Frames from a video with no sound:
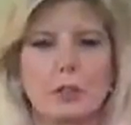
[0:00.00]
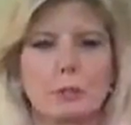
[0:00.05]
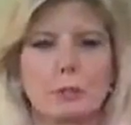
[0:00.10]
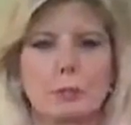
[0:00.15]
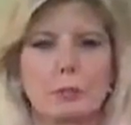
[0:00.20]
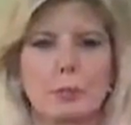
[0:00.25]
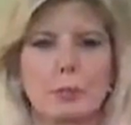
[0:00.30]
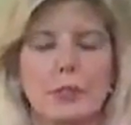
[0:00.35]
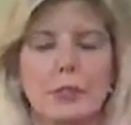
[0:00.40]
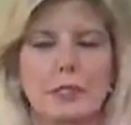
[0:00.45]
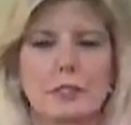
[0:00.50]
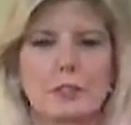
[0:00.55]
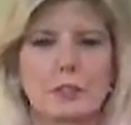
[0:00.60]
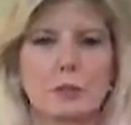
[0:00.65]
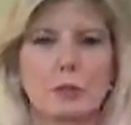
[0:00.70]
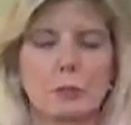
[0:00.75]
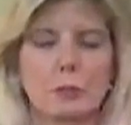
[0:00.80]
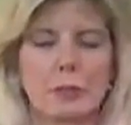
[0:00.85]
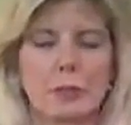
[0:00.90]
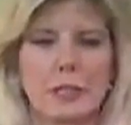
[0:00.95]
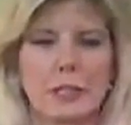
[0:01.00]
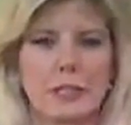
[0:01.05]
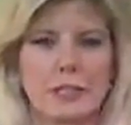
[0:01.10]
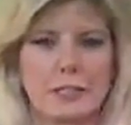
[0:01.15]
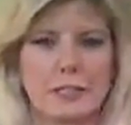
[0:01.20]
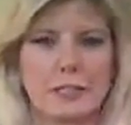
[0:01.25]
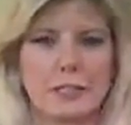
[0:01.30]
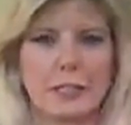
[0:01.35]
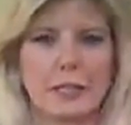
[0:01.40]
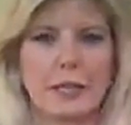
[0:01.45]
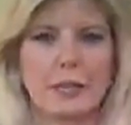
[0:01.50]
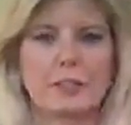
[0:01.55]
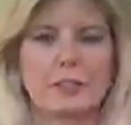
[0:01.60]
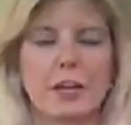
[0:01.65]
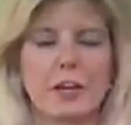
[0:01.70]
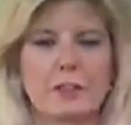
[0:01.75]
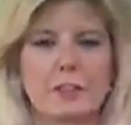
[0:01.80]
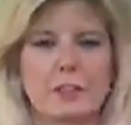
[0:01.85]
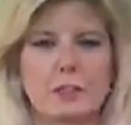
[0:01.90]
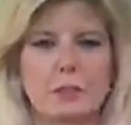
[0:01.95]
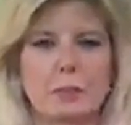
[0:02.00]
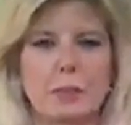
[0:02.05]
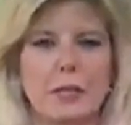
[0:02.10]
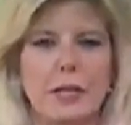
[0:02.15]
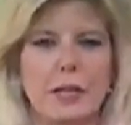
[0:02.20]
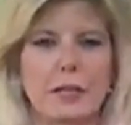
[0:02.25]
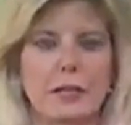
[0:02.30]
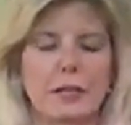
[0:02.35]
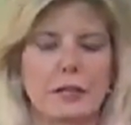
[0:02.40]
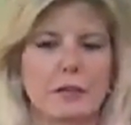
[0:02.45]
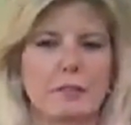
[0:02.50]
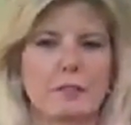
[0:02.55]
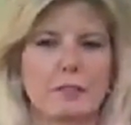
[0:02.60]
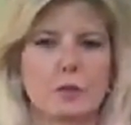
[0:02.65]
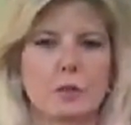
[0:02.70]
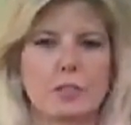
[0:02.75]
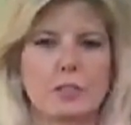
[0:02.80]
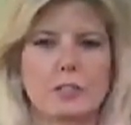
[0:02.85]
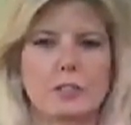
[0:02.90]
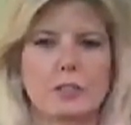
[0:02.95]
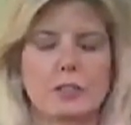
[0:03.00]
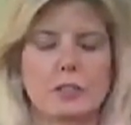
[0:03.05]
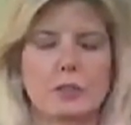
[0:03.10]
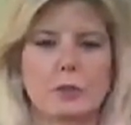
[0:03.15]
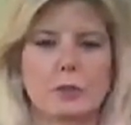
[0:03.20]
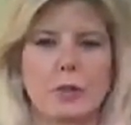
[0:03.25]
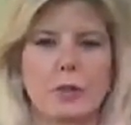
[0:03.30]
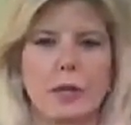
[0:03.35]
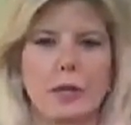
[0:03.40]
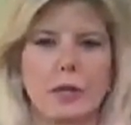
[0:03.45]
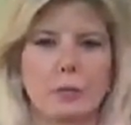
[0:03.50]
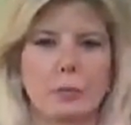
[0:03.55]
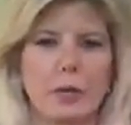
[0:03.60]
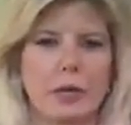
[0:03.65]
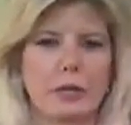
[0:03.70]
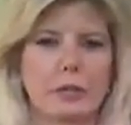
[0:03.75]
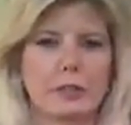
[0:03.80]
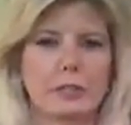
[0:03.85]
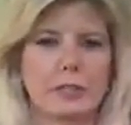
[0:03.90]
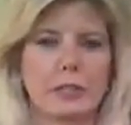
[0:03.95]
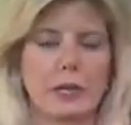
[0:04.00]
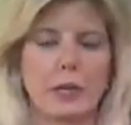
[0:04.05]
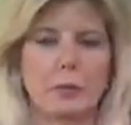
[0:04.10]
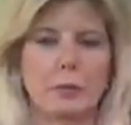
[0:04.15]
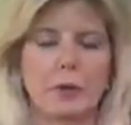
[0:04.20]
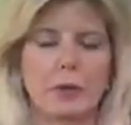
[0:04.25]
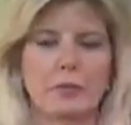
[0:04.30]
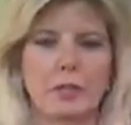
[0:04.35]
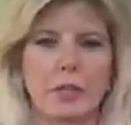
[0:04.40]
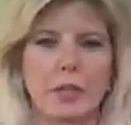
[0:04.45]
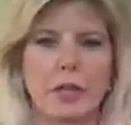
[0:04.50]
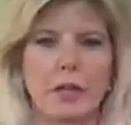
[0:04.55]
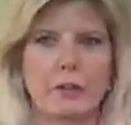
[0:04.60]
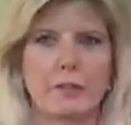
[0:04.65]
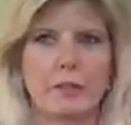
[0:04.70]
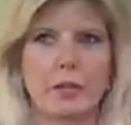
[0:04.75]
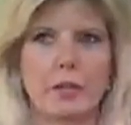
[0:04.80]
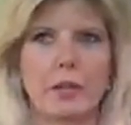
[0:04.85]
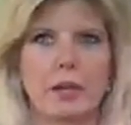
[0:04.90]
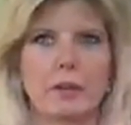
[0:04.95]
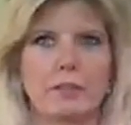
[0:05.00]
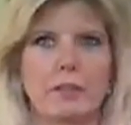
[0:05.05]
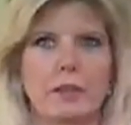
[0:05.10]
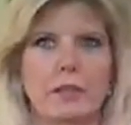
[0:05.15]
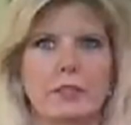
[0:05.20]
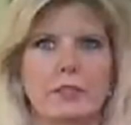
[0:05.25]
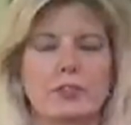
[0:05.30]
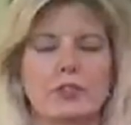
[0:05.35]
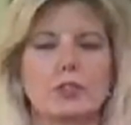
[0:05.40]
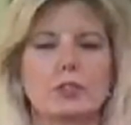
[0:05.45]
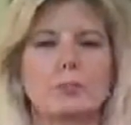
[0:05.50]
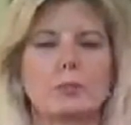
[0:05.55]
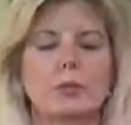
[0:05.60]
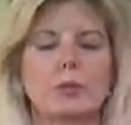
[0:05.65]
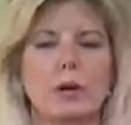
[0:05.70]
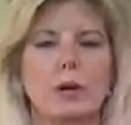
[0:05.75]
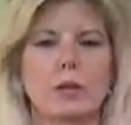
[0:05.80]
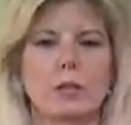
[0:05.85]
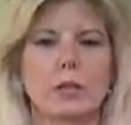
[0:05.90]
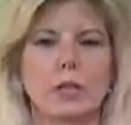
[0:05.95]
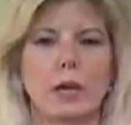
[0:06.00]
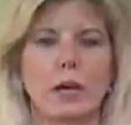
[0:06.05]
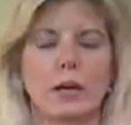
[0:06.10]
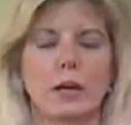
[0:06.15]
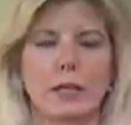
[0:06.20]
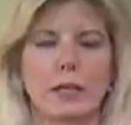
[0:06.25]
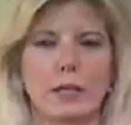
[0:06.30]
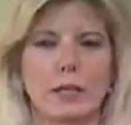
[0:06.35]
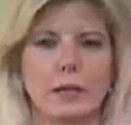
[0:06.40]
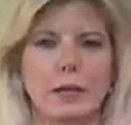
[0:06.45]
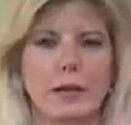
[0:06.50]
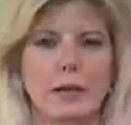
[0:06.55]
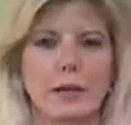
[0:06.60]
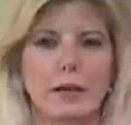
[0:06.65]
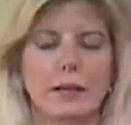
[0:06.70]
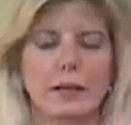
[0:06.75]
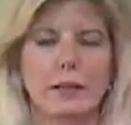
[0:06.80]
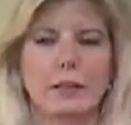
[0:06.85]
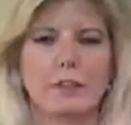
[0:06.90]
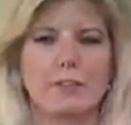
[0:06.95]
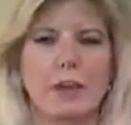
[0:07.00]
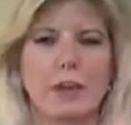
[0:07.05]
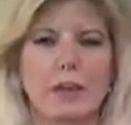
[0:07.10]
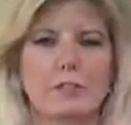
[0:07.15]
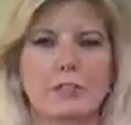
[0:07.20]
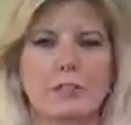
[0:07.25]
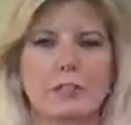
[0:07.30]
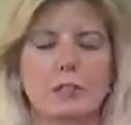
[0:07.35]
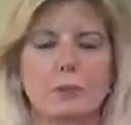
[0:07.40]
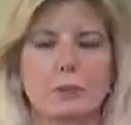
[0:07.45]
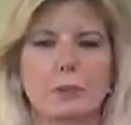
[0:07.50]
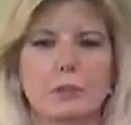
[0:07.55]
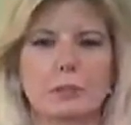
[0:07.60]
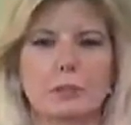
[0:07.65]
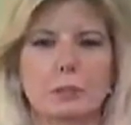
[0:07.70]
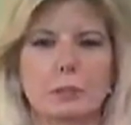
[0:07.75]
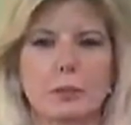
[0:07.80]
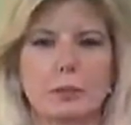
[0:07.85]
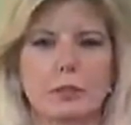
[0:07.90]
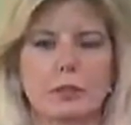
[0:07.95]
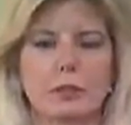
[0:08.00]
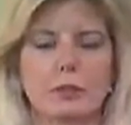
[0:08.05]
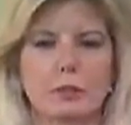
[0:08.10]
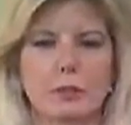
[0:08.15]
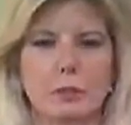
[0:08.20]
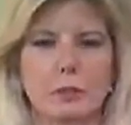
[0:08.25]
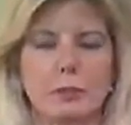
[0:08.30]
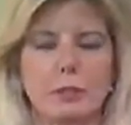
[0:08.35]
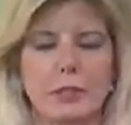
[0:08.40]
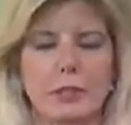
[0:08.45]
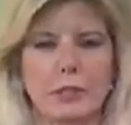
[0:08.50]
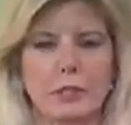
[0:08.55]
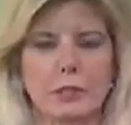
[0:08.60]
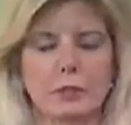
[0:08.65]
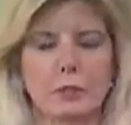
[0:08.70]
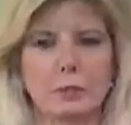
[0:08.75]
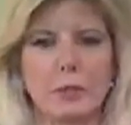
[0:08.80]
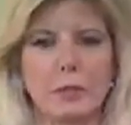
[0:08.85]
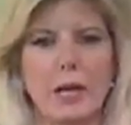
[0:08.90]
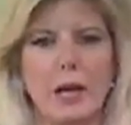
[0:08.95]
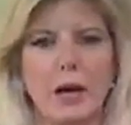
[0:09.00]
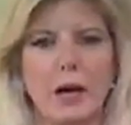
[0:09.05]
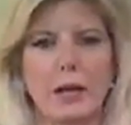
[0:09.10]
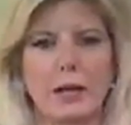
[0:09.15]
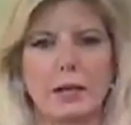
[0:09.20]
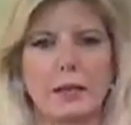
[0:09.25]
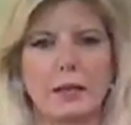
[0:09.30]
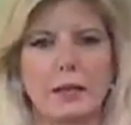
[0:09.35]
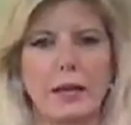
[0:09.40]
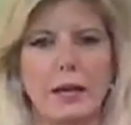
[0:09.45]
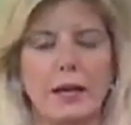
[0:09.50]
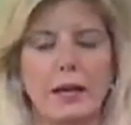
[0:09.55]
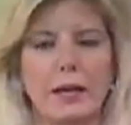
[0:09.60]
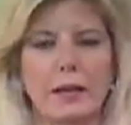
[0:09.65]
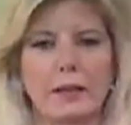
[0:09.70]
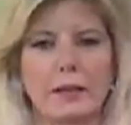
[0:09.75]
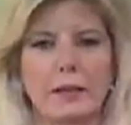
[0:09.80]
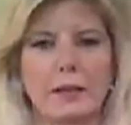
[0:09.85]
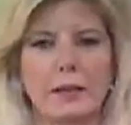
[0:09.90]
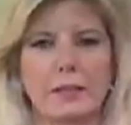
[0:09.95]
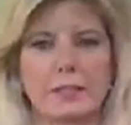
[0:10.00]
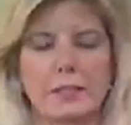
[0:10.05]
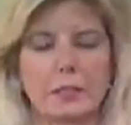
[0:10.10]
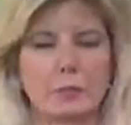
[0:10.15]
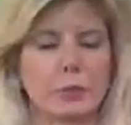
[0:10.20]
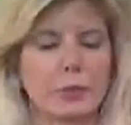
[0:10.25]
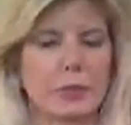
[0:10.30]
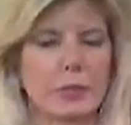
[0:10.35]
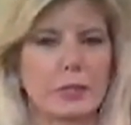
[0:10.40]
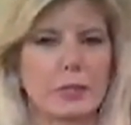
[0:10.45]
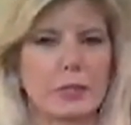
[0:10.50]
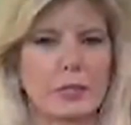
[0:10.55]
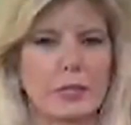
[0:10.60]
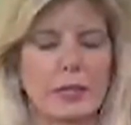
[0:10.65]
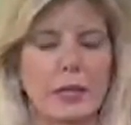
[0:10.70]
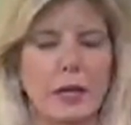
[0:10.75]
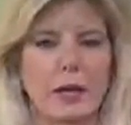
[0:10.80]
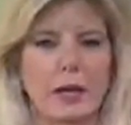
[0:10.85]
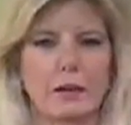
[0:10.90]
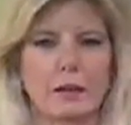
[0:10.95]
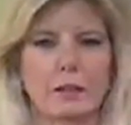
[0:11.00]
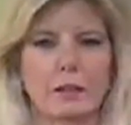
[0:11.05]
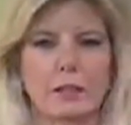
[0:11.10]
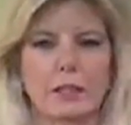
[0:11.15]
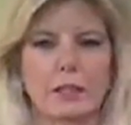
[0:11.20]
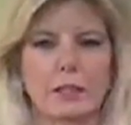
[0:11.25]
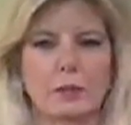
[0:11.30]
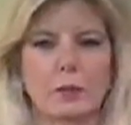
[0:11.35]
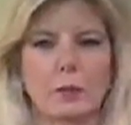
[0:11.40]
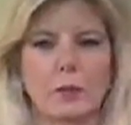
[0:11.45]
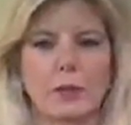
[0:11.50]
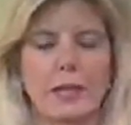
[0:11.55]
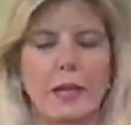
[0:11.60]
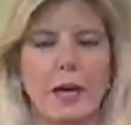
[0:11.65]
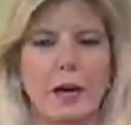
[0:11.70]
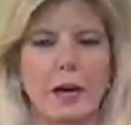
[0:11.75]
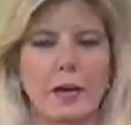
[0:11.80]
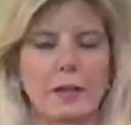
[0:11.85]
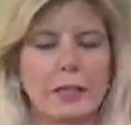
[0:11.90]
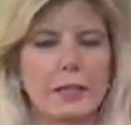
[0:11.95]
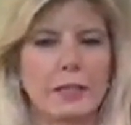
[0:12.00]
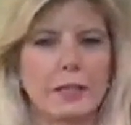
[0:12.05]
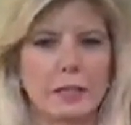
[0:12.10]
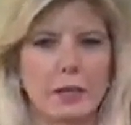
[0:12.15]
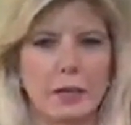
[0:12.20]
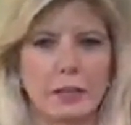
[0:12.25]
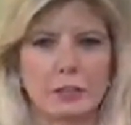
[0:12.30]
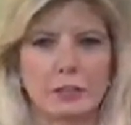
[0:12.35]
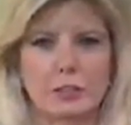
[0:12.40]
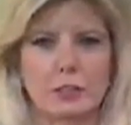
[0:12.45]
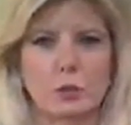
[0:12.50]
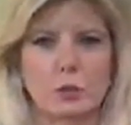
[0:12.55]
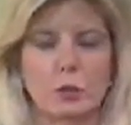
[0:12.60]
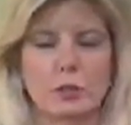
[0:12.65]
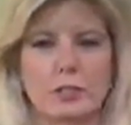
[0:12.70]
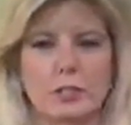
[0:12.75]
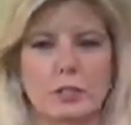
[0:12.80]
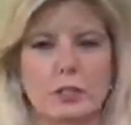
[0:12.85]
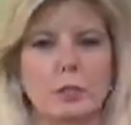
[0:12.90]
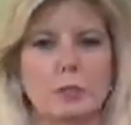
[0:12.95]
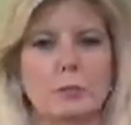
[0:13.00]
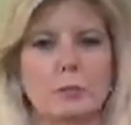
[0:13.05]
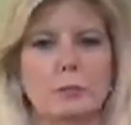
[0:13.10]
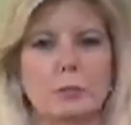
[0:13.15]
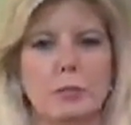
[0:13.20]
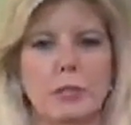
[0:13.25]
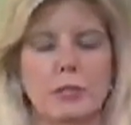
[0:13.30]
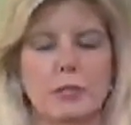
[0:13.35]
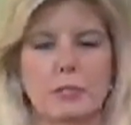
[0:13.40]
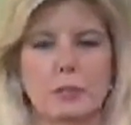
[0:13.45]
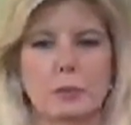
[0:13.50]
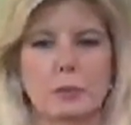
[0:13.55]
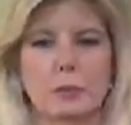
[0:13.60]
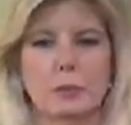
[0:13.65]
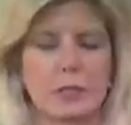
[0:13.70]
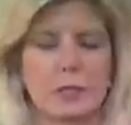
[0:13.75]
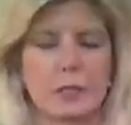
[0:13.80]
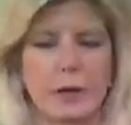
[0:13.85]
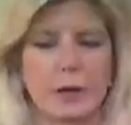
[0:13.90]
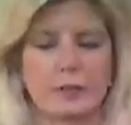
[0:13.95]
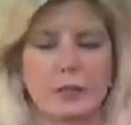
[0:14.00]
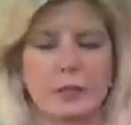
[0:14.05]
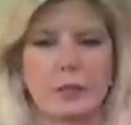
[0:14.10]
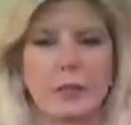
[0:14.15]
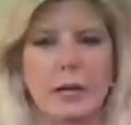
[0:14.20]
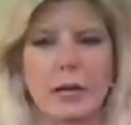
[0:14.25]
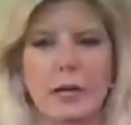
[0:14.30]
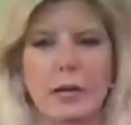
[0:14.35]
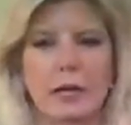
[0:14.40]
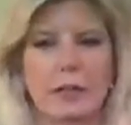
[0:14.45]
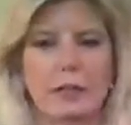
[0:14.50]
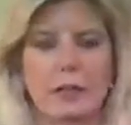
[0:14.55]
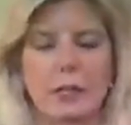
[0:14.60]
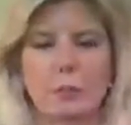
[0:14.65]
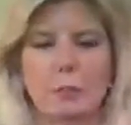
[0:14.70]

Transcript: the human beings who are being enslaved on this planet and forced into a paradigm of a super oligarchy that favors the Bilderberg group and the Illuminati and is completely and utterly without any conscience towards the human beings whatsoever.